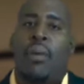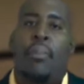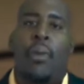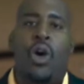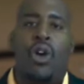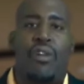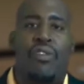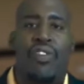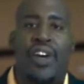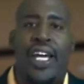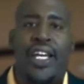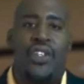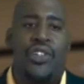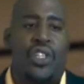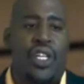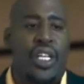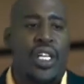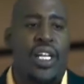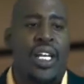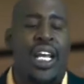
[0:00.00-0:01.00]

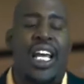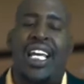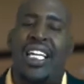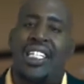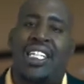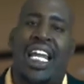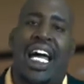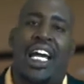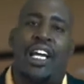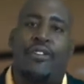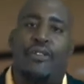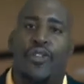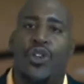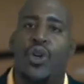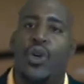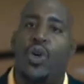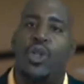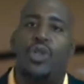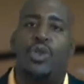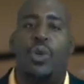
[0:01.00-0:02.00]
Motivation is like
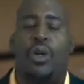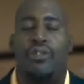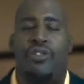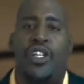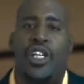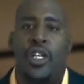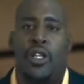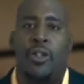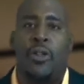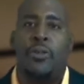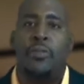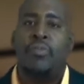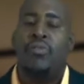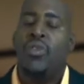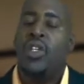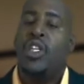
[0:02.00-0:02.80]
fuel to a vehicle.